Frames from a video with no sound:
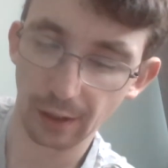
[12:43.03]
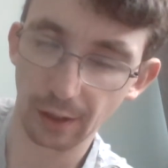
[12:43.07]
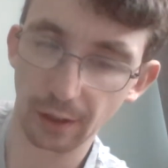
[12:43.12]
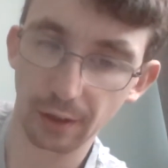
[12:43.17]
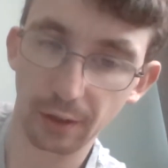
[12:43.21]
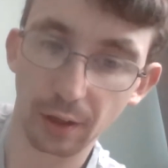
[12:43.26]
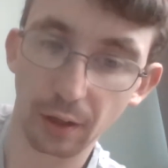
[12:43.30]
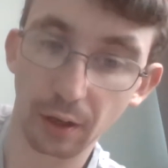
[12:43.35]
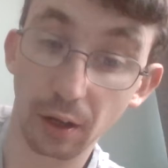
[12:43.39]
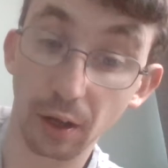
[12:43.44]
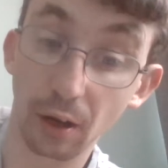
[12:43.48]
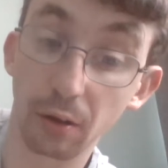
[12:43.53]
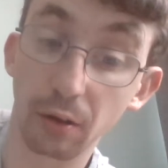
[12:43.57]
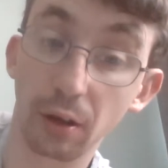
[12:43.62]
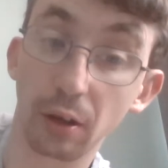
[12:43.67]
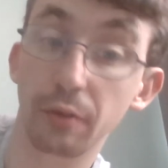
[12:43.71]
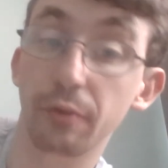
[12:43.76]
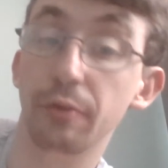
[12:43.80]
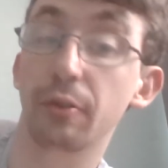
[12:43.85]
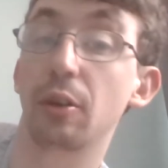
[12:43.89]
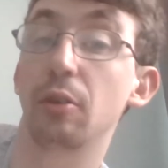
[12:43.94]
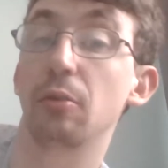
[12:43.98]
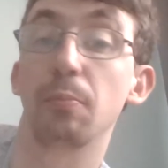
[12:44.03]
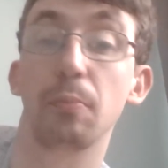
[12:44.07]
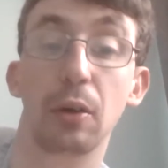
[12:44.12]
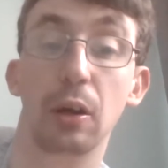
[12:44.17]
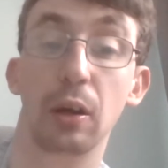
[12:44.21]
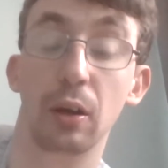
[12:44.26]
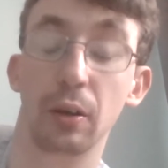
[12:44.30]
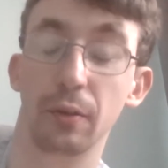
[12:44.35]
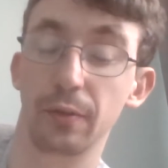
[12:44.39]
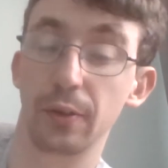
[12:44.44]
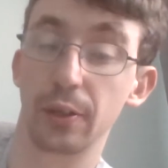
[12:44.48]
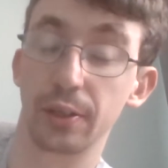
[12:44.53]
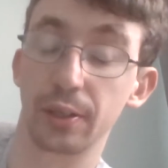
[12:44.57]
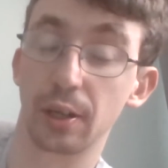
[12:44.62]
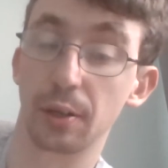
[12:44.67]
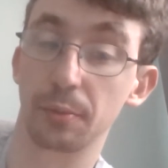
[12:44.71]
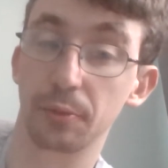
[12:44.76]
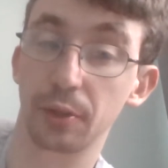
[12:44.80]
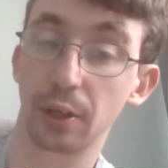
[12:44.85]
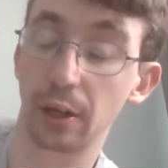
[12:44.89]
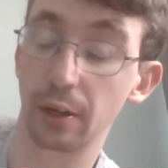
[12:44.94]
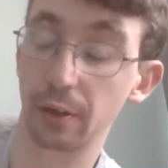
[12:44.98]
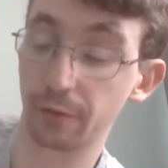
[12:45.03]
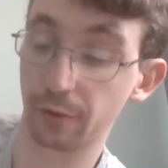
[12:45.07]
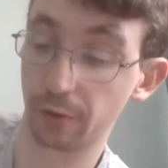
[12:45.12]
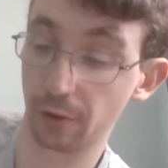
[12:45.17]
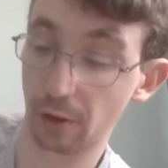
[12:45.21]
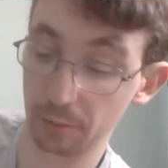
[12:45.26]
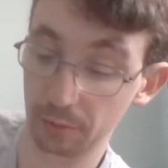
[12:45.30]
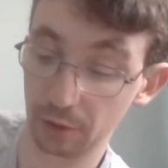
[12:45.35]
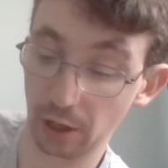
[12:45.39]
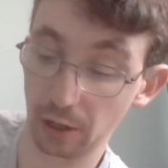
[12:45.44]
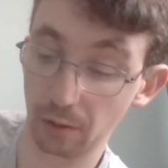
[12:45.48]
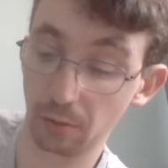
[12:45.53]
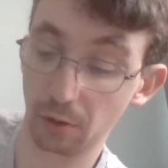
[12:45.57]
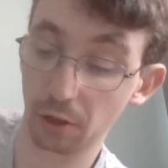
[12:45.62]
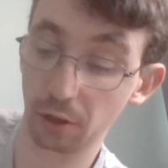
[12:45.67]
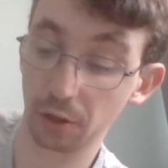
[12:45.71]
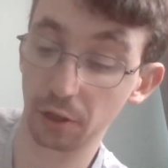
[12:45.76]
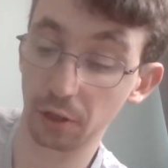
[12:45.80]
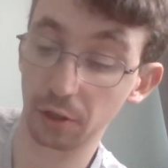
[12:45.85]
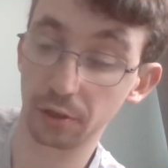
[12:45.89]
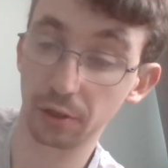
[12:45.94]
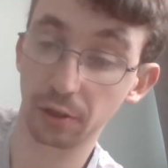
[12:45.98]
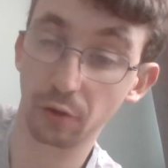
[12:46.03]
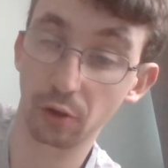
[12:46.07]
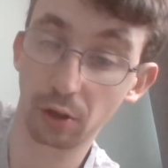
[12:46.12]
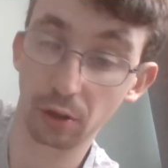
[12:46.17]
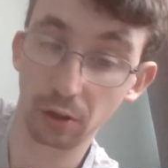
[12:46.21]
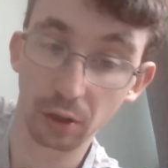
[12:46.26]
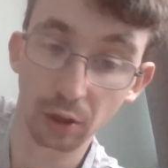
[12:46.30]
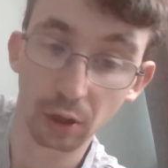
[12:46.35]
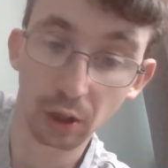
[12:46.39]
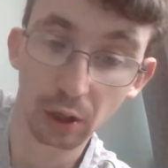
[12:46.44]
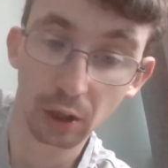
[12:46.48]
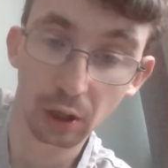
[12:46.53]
And then the only other part of this update for update 1 is I've got